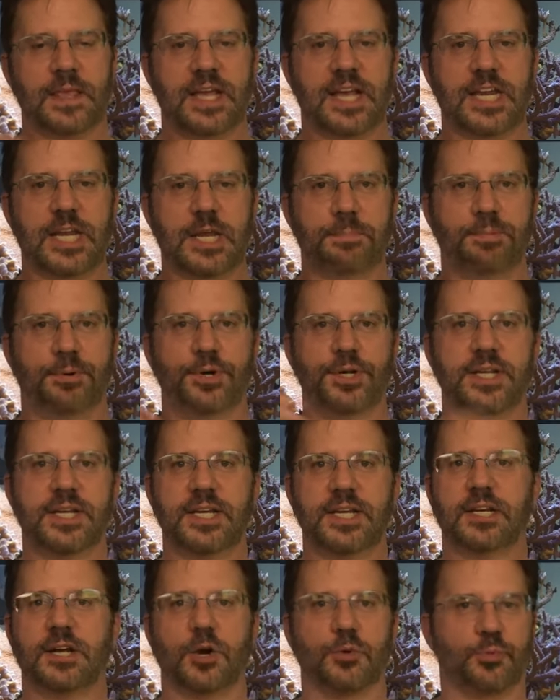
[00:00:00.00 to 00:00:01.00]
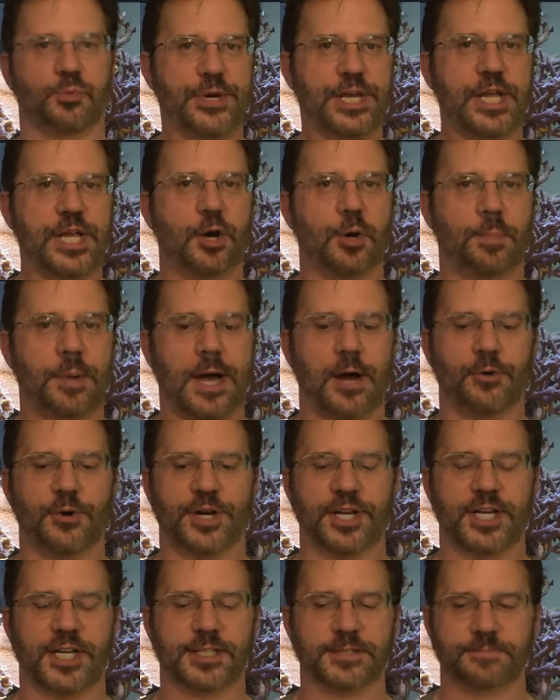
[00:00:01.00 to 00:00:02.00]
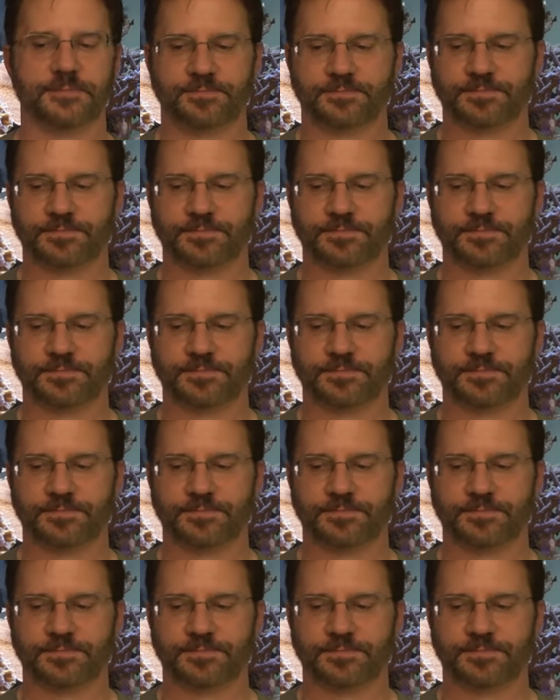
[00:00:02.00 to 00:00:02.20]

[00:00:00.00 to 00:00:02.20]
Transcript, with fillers: and he put in a Rio Powerhead